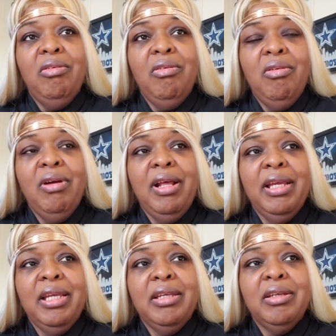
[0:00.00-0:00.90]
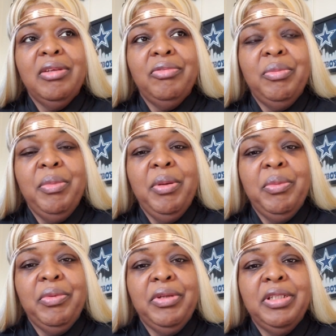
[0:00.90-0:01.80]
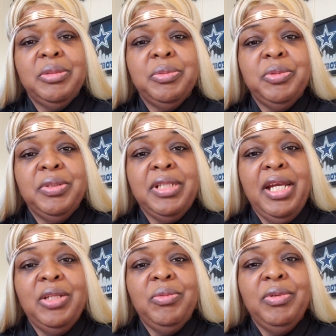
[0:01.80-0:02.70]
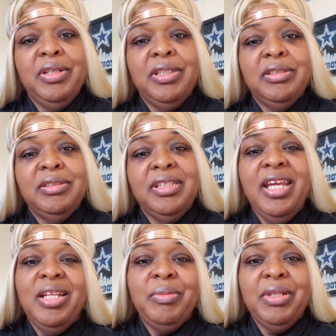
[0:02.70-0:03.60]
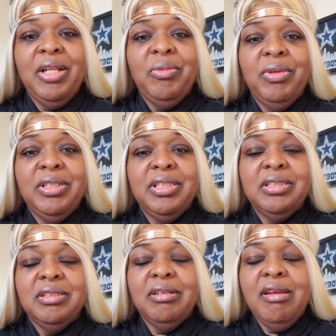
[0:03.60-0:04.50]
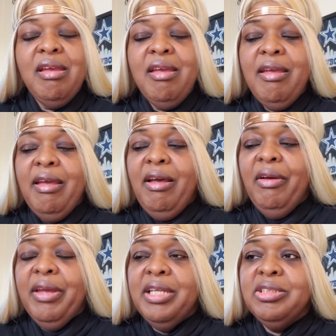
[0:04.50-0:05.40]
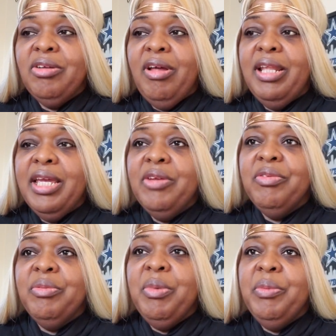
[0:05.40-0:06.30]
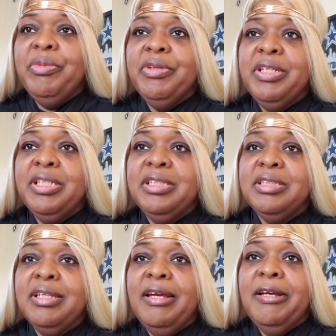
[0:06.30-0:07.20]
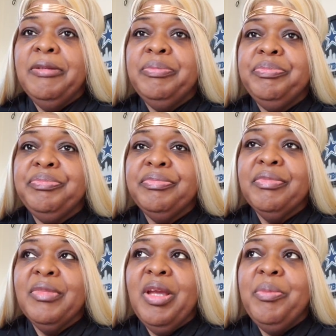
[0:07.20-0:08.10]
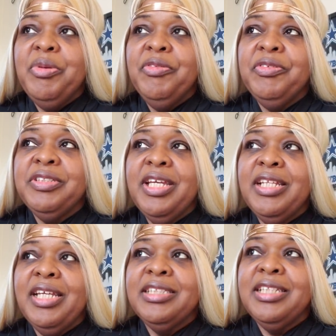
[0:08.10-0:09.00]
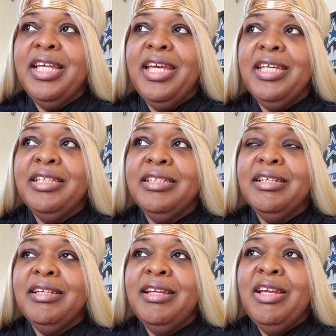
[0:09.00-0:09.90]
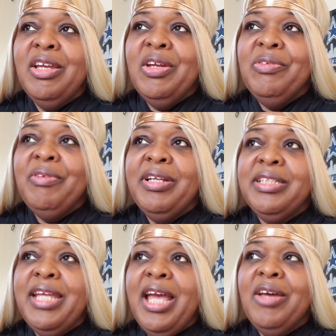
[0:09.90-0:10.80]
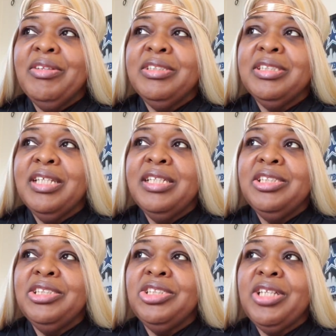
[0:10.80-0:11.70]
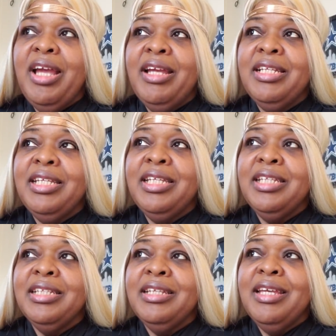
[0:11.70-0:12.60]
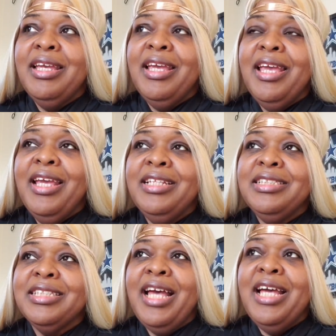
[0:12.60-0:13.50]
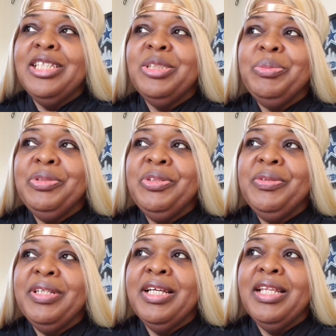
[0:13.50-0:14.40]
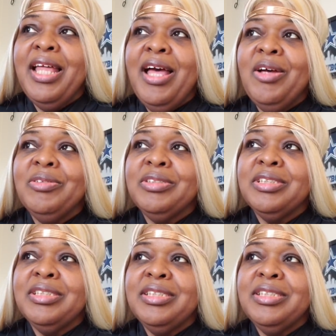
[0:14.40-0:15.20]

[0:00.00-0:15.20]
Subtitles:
All I can remember is between 91, it had to be 91, Lisa. Okay, so all I can remember is a beautiful day like today. Right now, the sun is shining and the sky is blue and clouds.